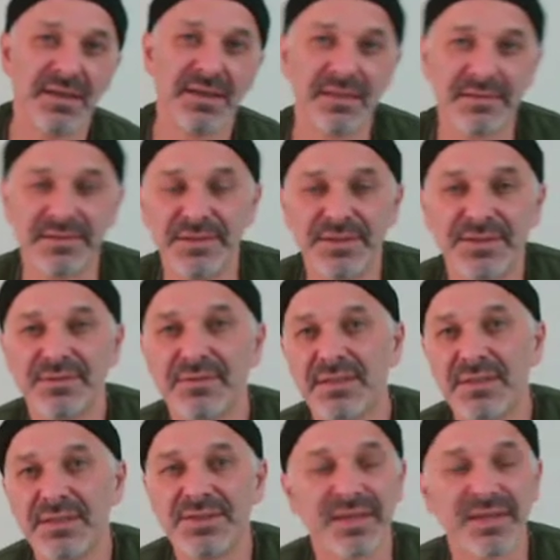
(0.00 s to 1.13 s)
teacher
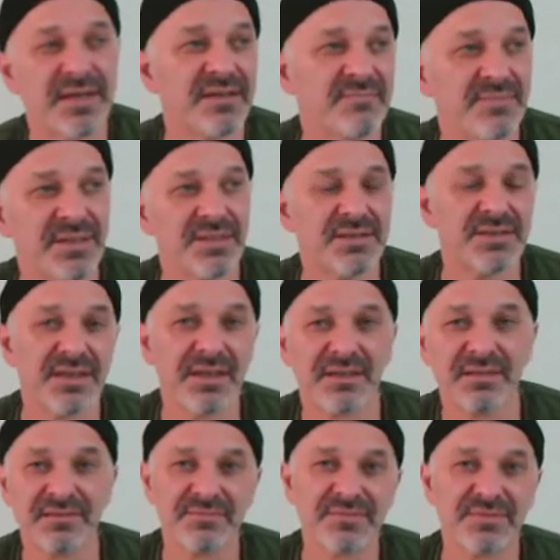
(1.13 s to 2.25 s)
in China. I've been in
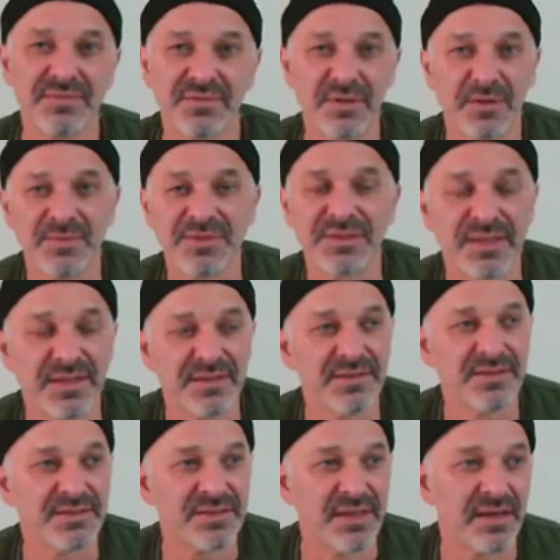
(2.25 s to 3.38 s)
China for almost 10
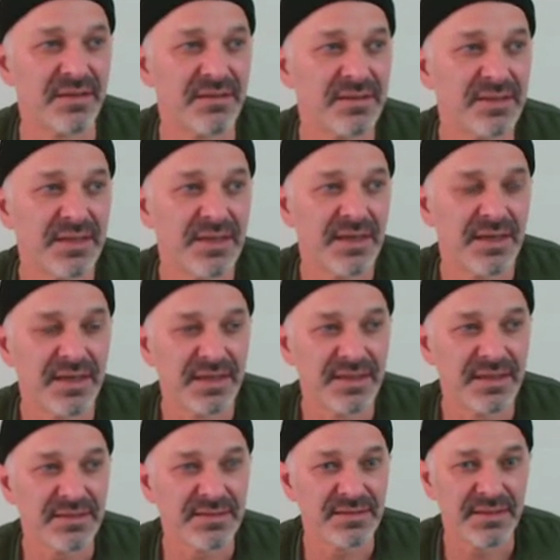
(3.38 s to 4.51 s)
years now,
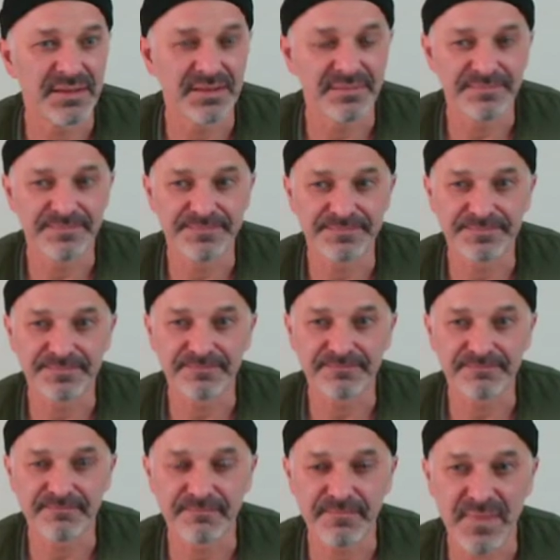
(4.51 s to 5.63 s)
and
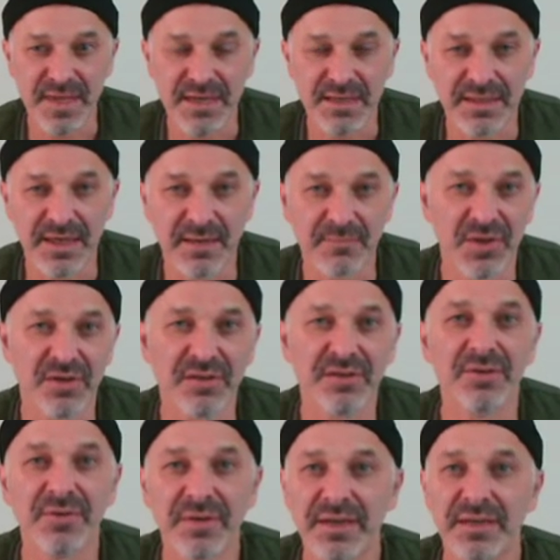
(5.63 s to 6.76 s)
I'm currently
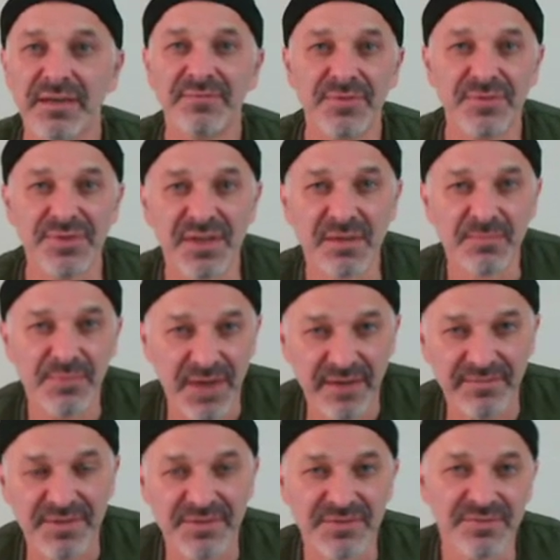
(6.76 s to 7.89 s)
located in Fujian
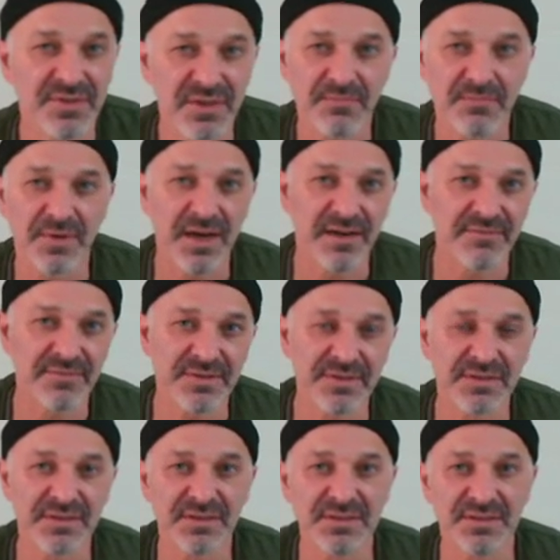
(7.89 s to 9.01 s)
province. Fujian
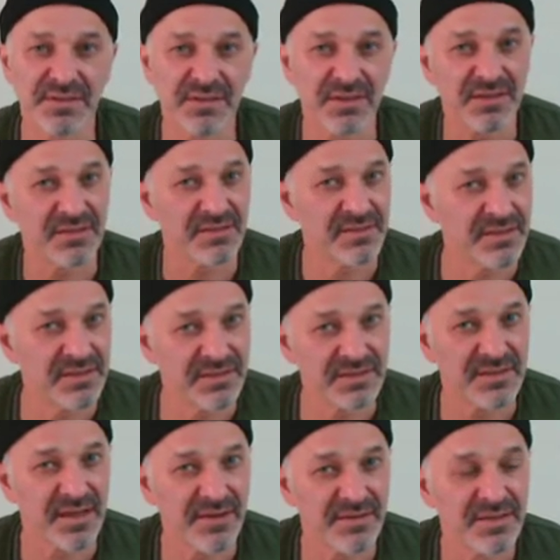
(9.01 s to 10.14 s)
province is along the
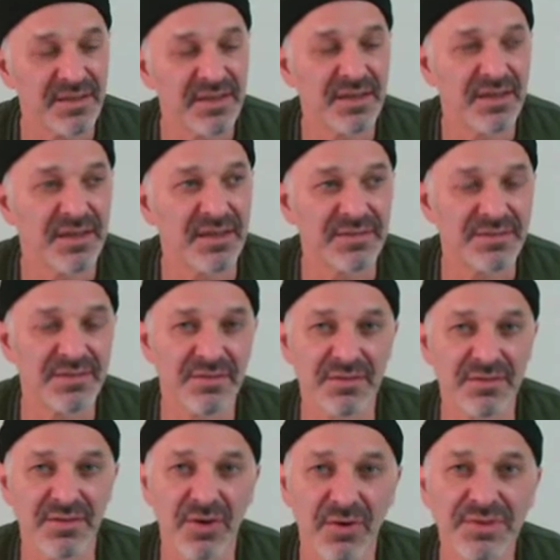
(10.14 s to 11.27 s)
southern
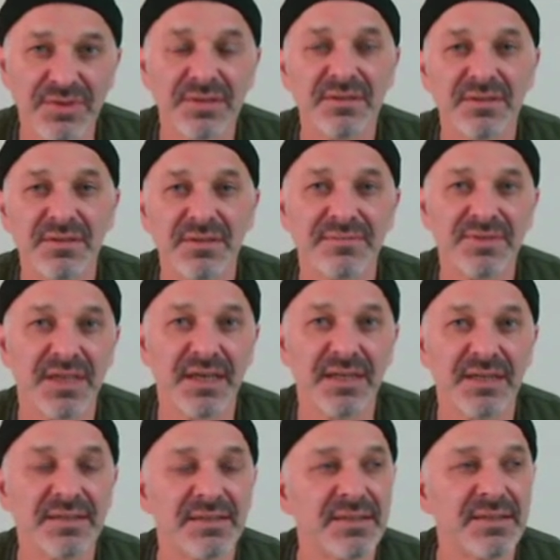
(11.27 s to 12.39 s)
coast of
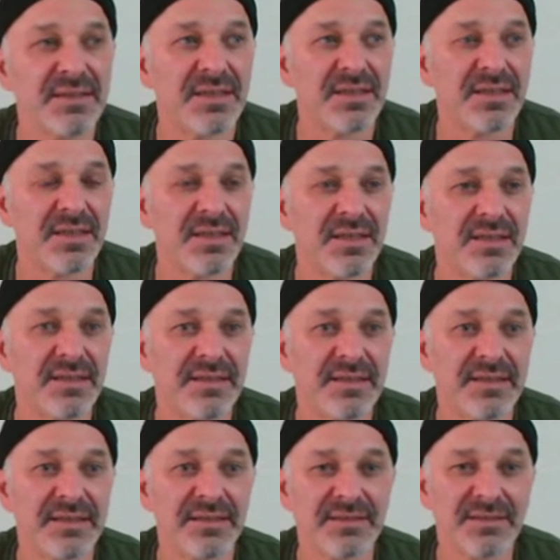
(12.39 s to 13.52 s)
China,
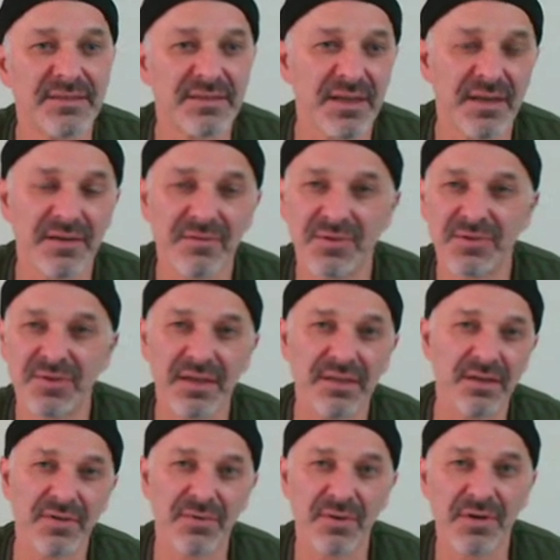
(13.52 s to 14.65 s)
and it's kind of directly
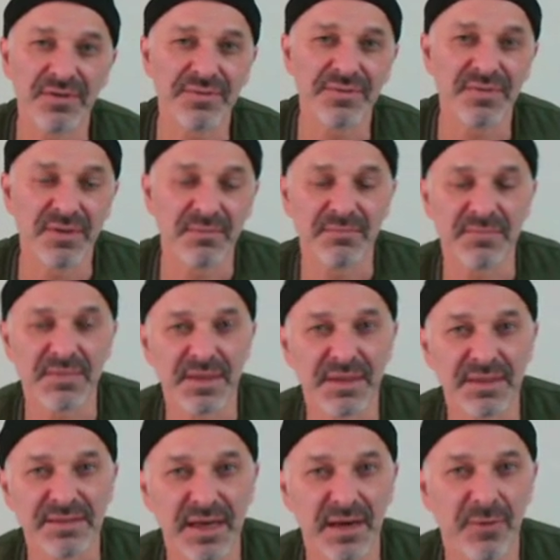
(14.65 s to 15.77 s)
across from
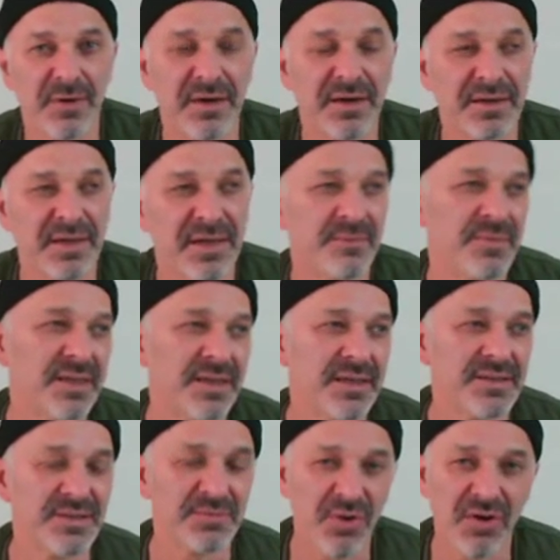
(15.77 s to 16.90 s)
Taiwan. I'm in a
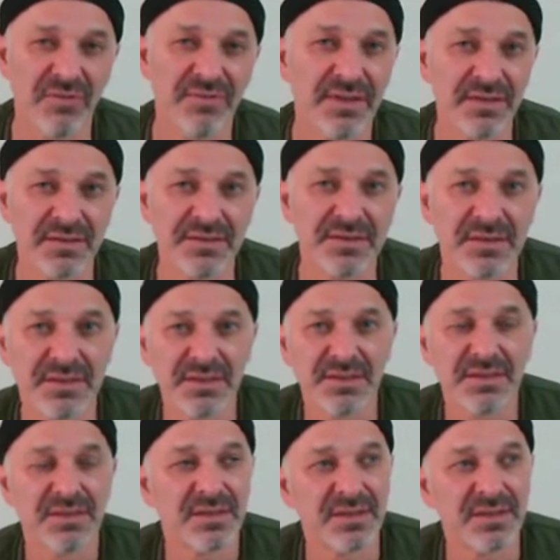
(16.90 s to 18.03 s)
small village.
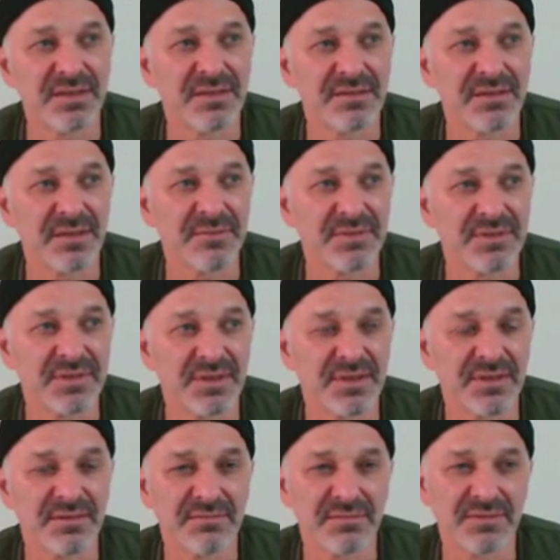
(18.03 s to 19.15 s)
I would
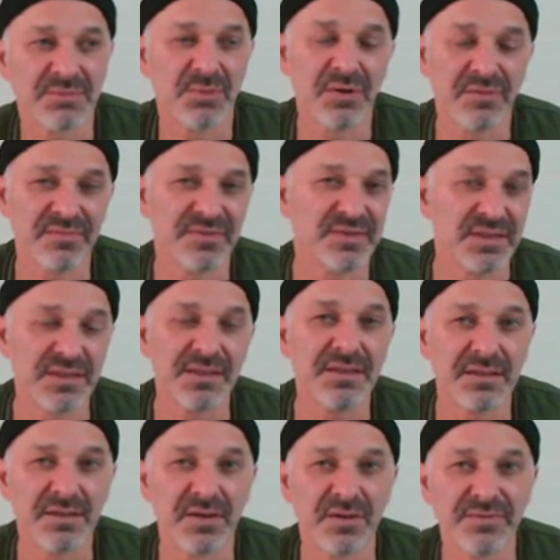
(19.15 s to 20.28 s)
say a small city
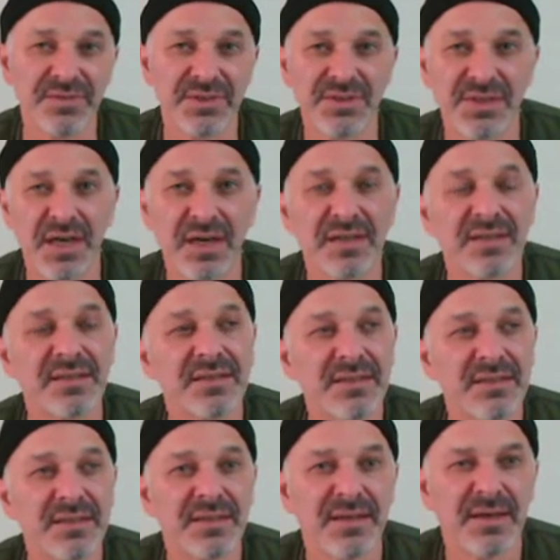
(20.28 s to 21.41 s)
called Jinjiang,
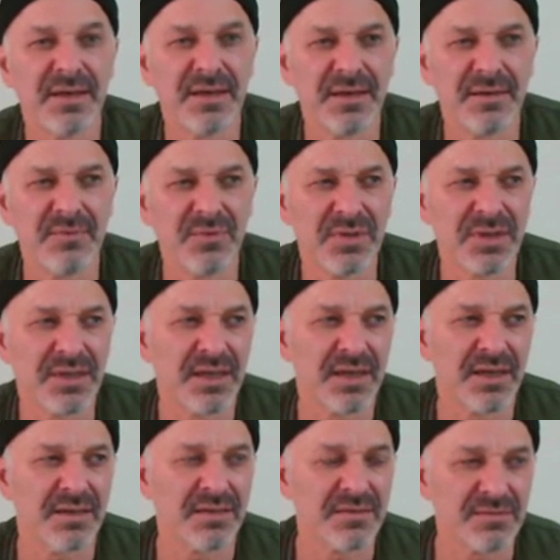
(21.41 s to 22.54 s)
really
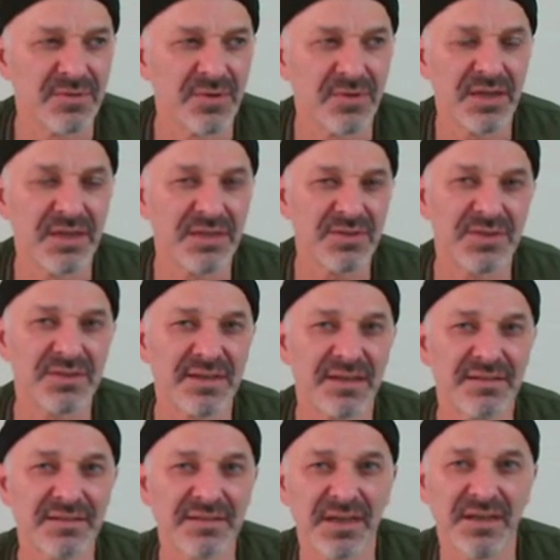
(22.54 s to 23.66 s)
kind of located just
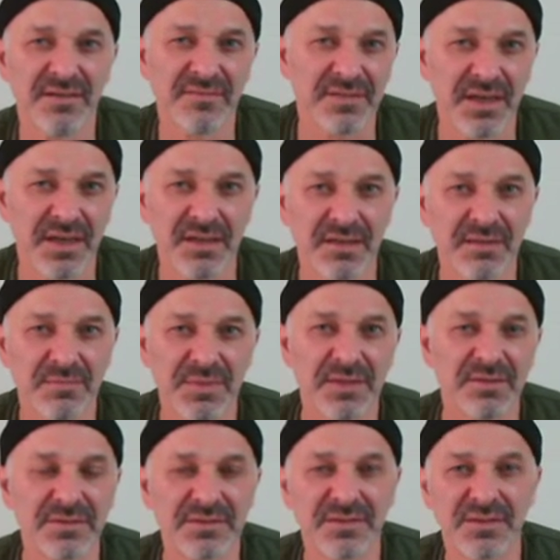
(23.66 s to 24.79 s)
outside of kind of the
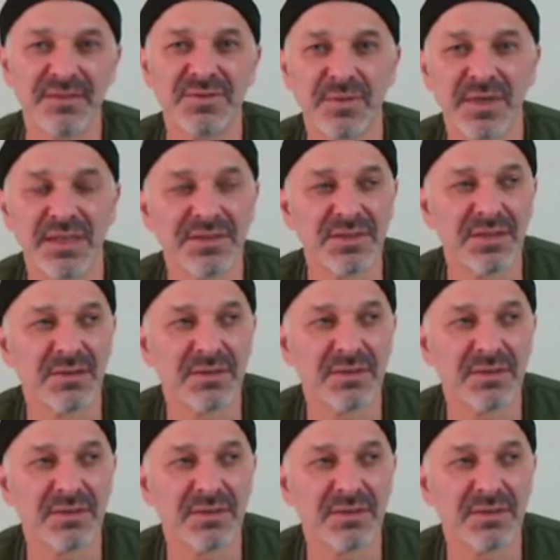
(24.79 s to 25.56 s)
bigger city of Chuanzhou.